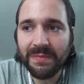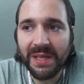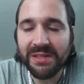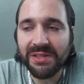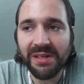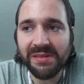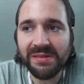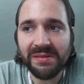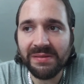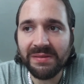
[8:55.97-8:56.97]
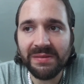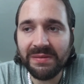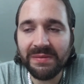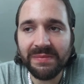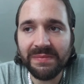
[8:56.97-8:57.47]
It just
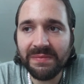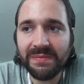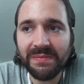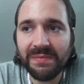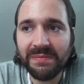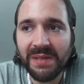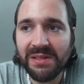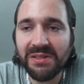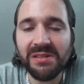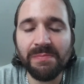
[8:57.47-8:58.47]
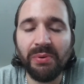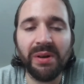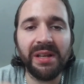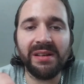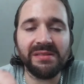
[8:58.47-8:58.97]
it's just
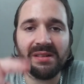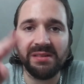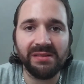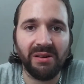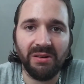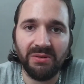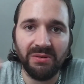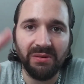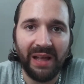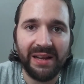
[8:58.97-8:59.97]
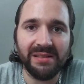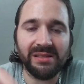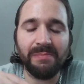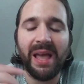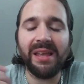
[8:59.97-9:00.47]
putting us in a circle and
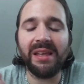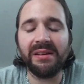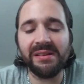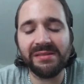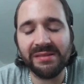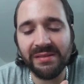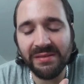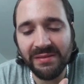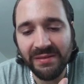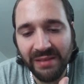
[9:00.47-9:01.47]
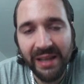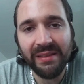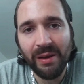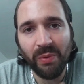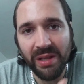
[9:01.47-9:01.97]
it's making us
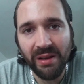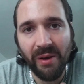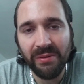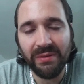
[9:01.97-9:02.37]
think that we know